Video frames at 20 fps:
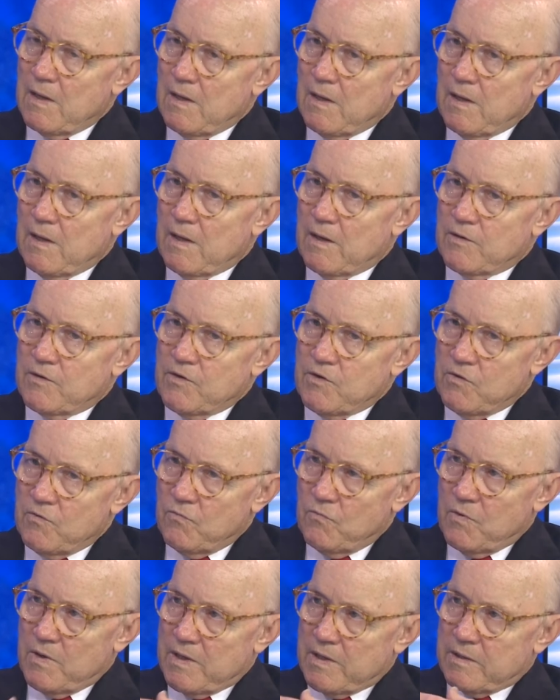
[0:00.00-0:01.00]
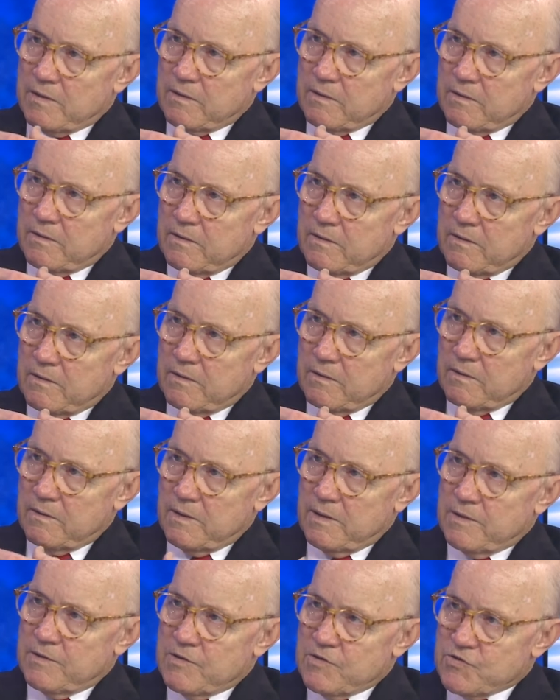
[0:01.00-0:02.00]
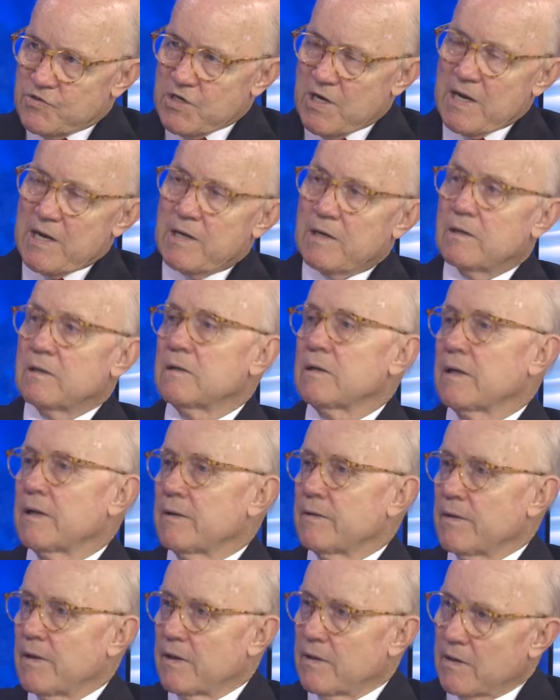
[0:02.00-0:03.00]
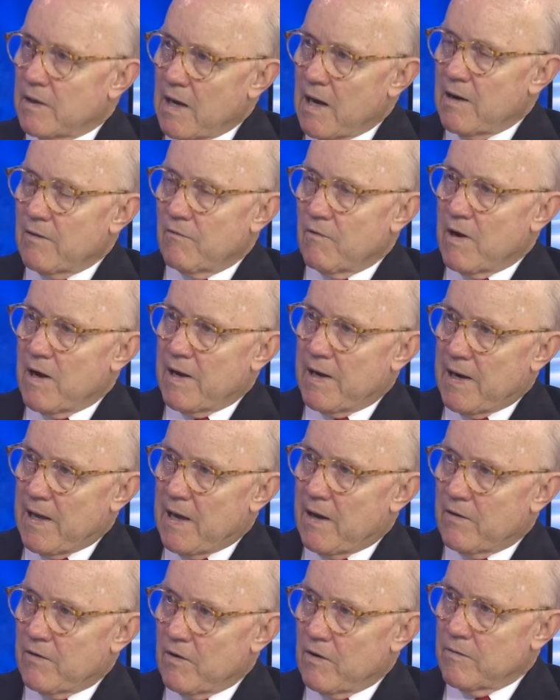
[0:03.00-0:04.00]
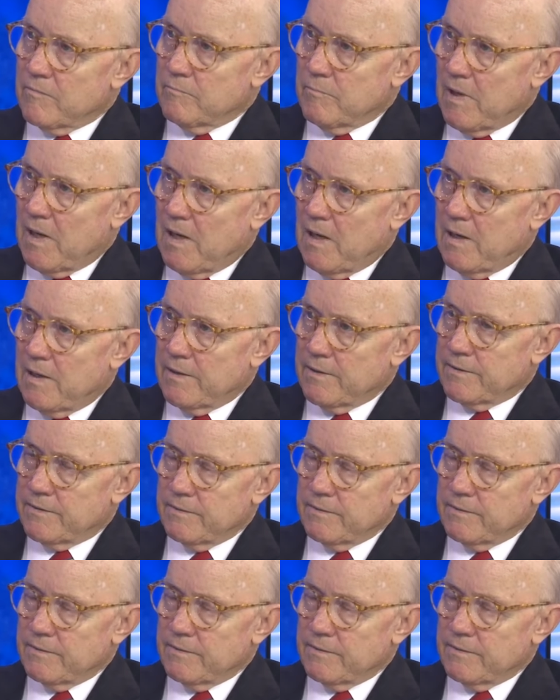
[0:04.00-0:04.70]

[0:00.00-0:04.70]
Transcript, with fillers: and you went into jail and then got right out on bond,